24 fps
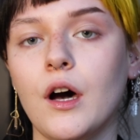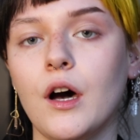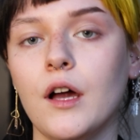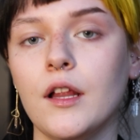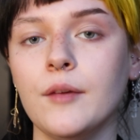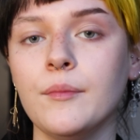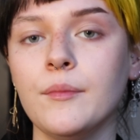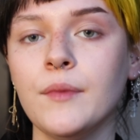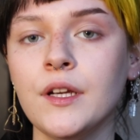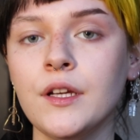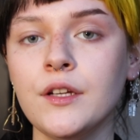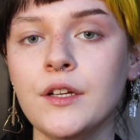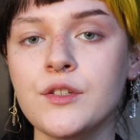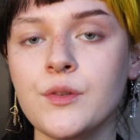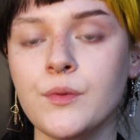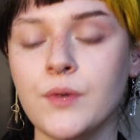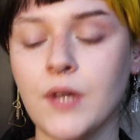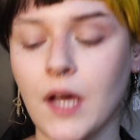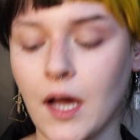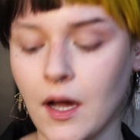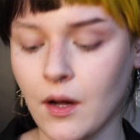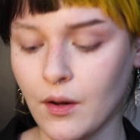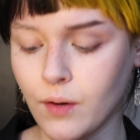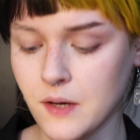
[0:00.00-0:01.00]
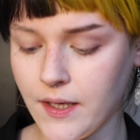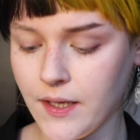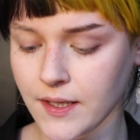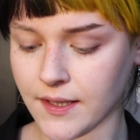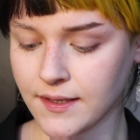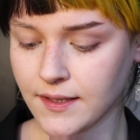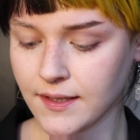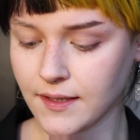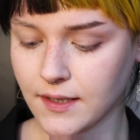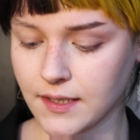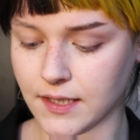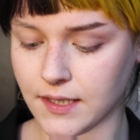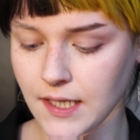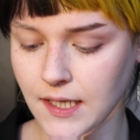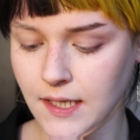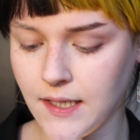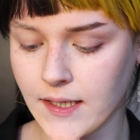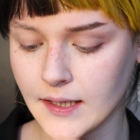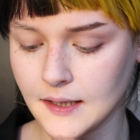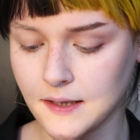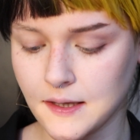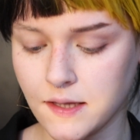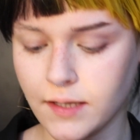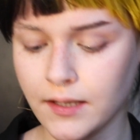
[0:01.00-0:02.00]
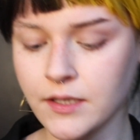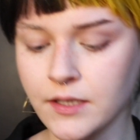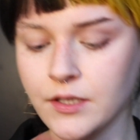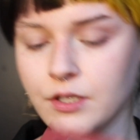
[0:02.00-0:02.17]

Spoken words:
All I'm gonna do now is take this